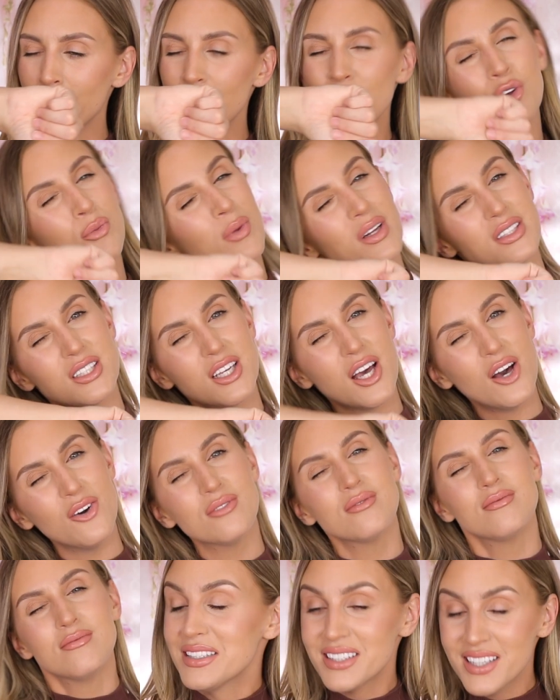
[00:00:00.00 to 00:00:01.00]
Two months ago?
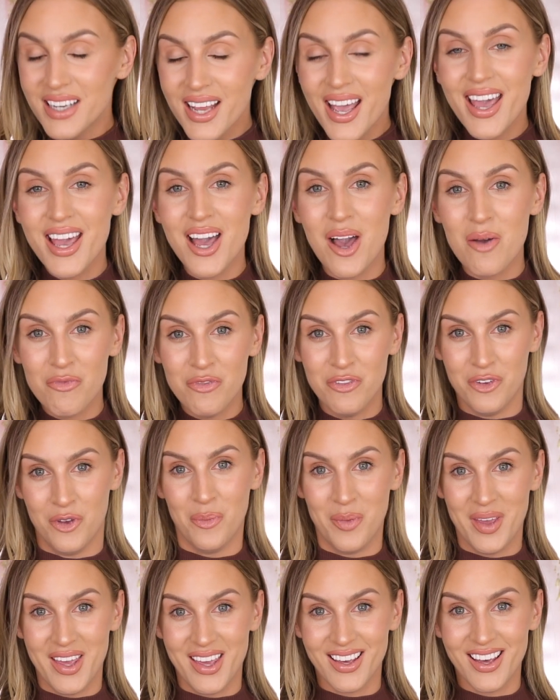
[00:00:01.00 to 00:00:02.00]
Today I'm
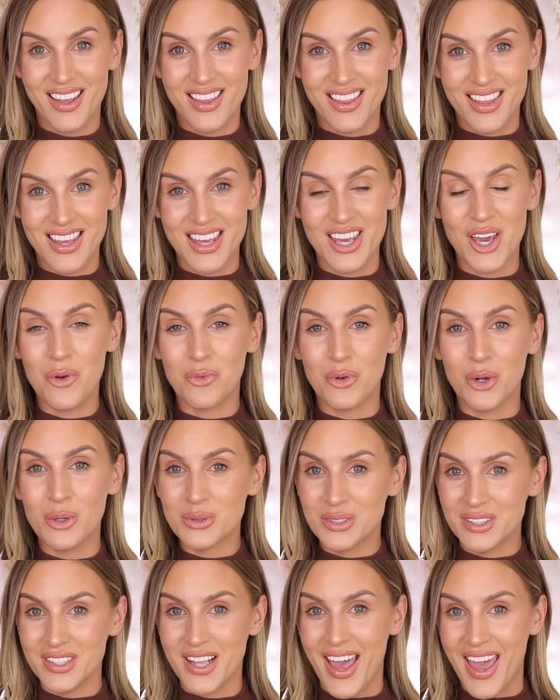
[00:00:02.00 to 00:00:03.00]
filming the
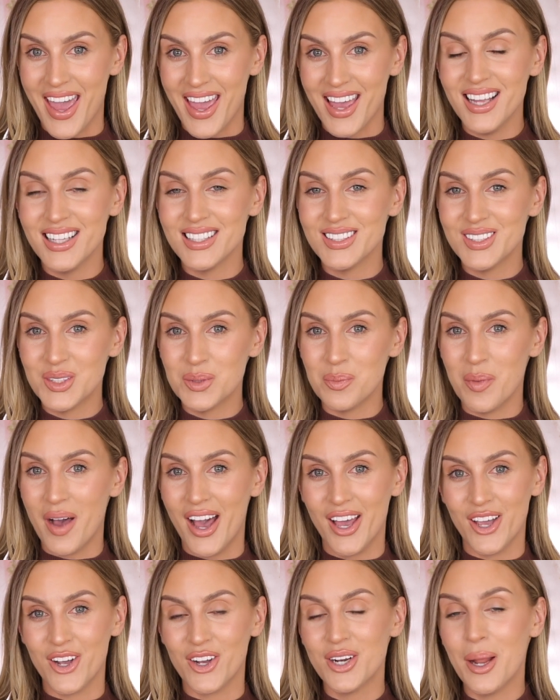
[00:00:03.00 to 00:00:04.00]
Rosé
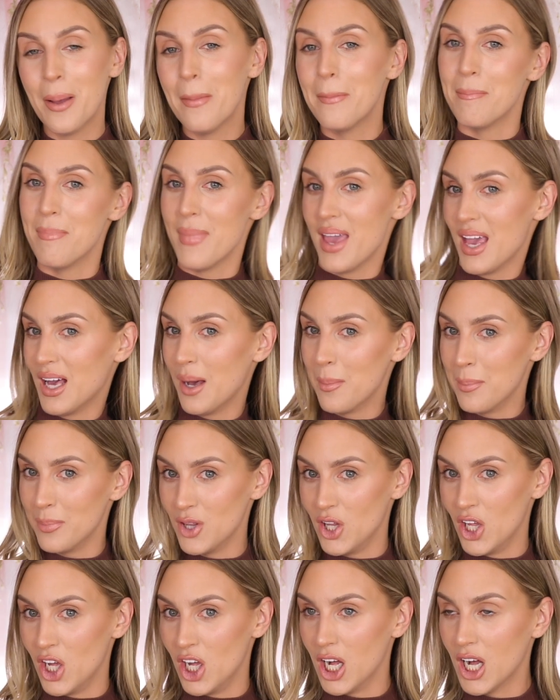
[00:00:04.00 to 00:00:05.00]
inspired makeup
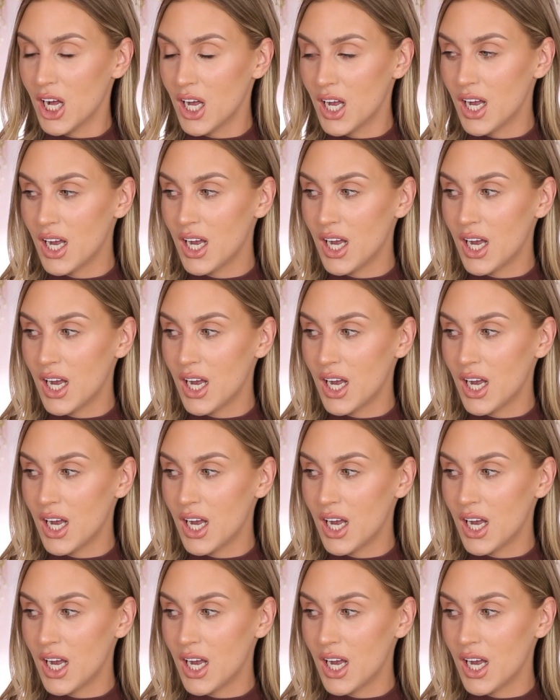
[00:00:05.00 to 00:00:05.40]
look.